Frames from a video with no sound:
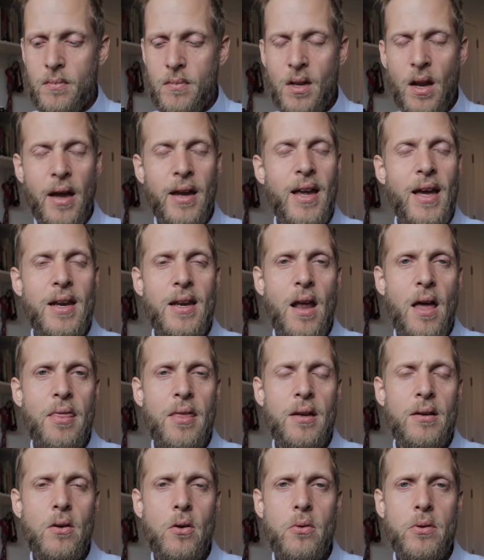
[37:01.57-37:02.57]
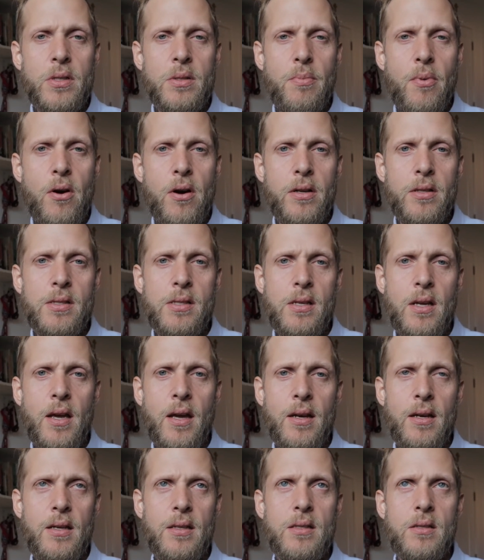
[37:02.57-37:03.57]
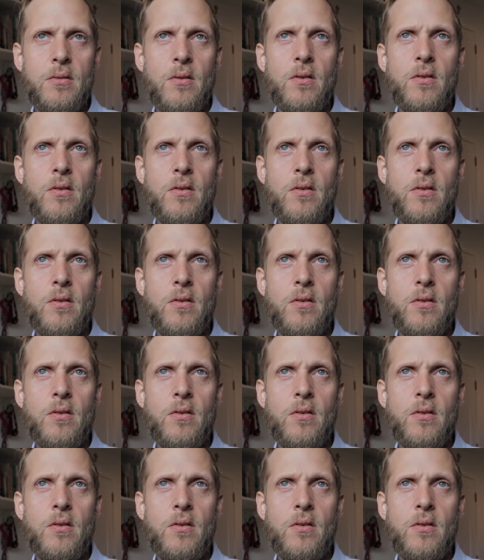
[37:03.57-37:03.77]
I get nothing, no response. And it's